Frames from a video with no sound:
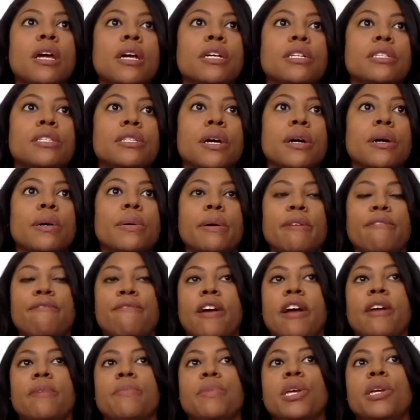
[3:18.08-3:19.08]
so if
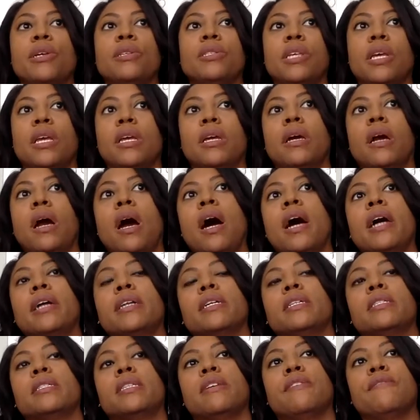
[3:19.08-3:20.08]
I'm using
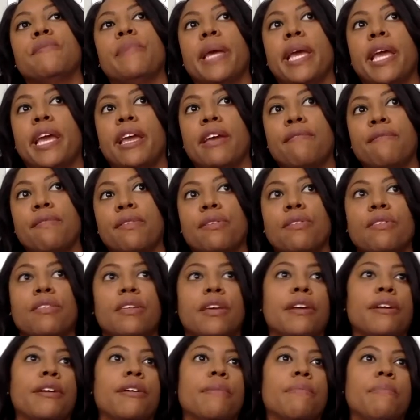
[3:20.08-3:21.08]
cognitive behavior
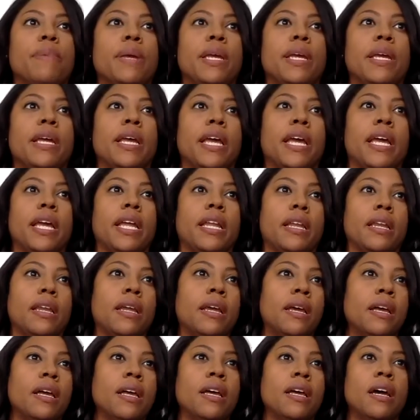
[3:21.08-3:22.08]
therapy and
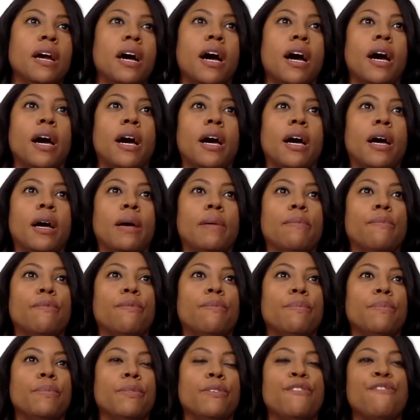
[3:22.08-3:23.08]
um,
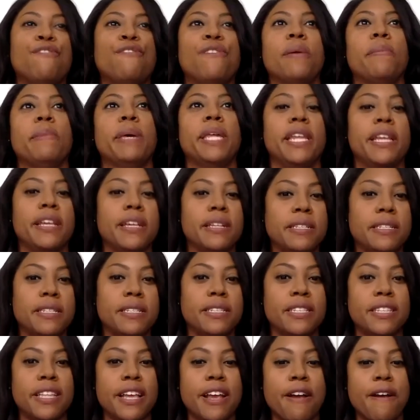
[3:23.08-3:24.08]

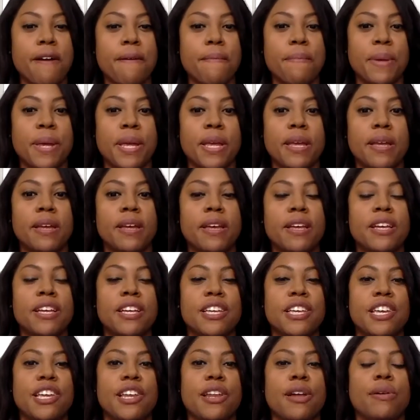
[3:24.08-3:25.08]
feminist therapy,
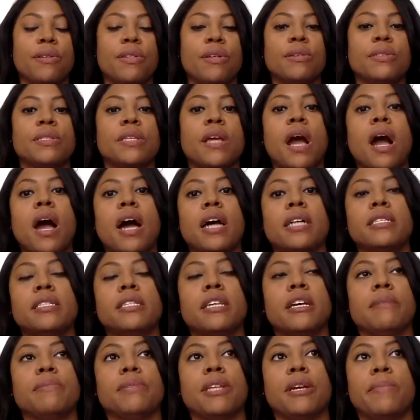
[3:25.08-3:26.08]
those
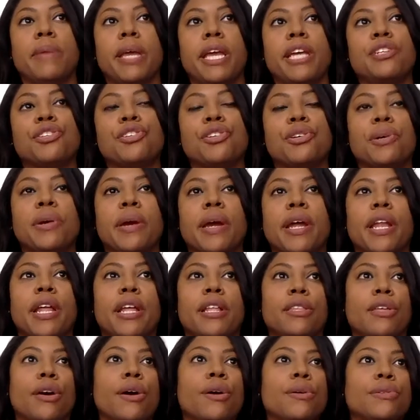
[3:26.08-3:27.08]
concepts, I'm
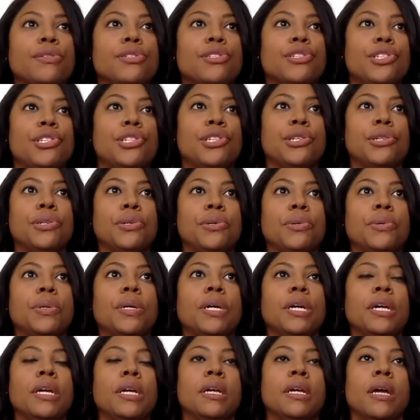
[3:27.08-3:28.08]
integrating those two
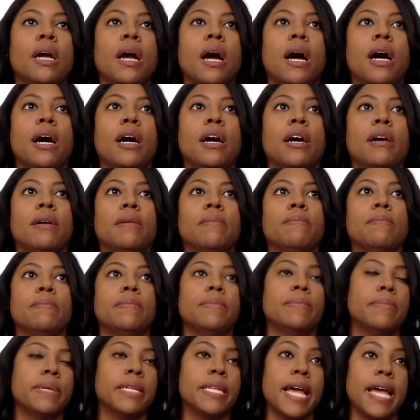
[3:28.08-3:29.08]

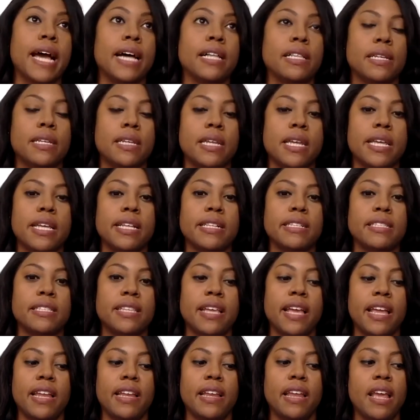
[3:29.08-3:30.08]
modalities,
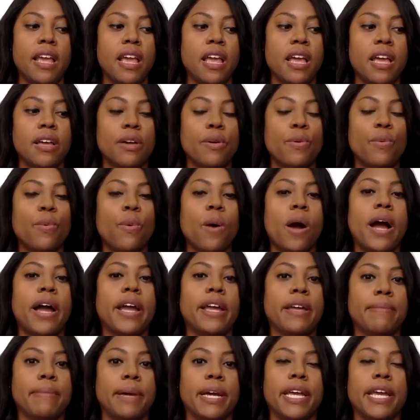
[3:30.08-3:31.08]
then why
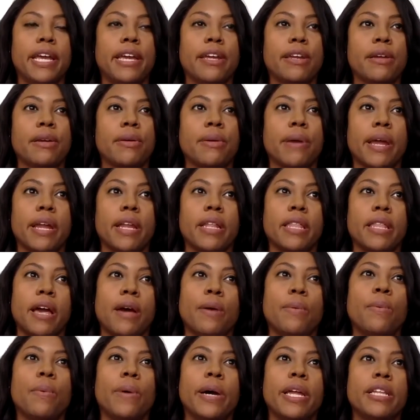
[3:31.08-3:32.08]
am I integrating
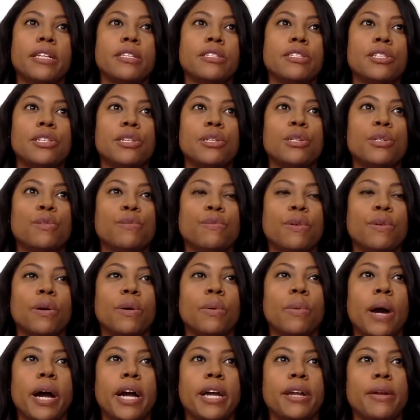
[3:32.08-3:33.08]
that? What is
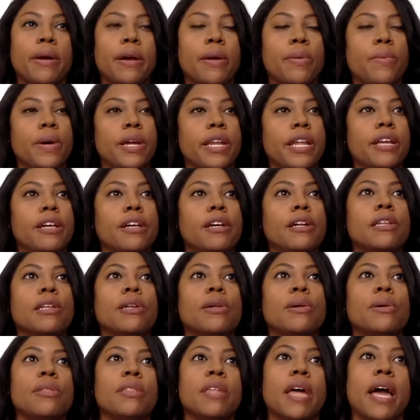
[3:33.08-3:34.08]
useful? Why do I want to
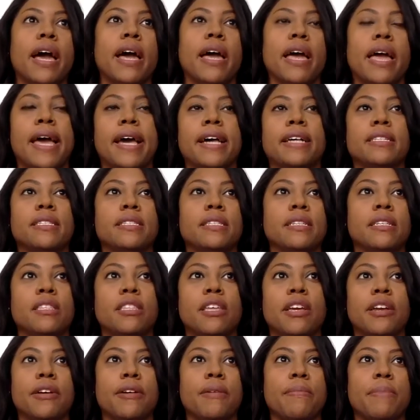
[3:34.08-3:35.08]
include that as a
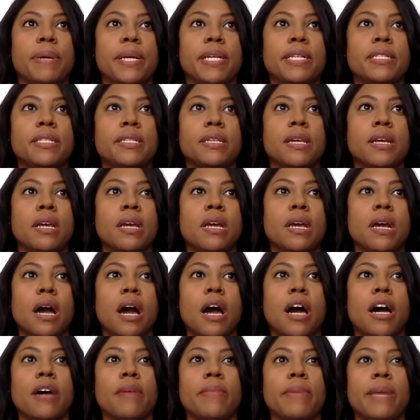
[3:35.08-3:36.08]
therapist?
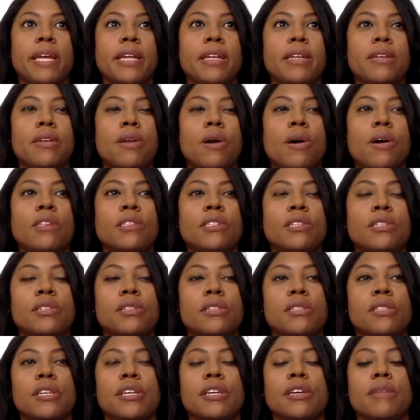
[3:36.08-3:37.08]
And also
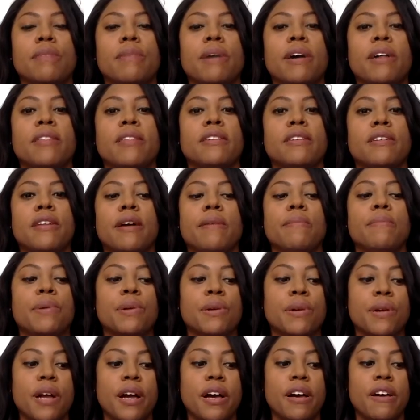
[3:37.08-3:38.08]
to think about the
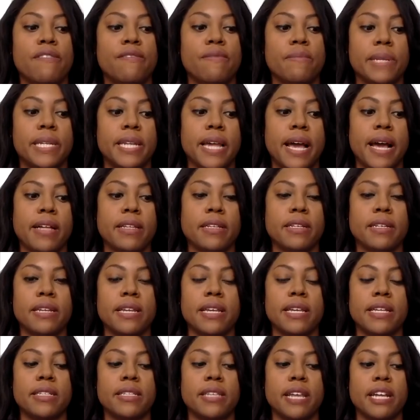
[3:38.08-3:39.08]
number of
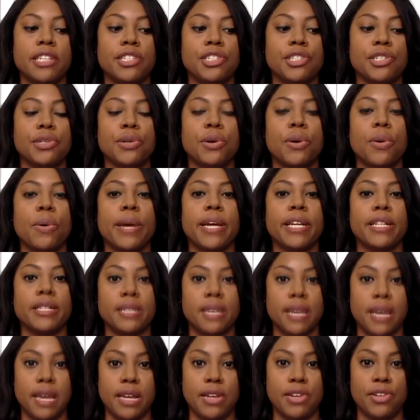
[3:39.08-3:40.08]
modalities that you're going
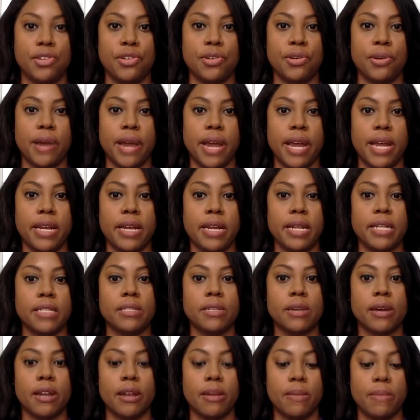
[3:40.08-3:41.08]
to integrate is
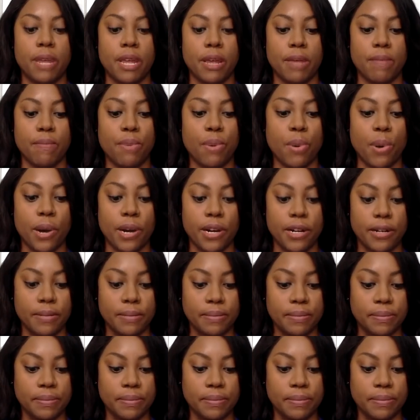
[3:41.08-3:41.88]
going to be important.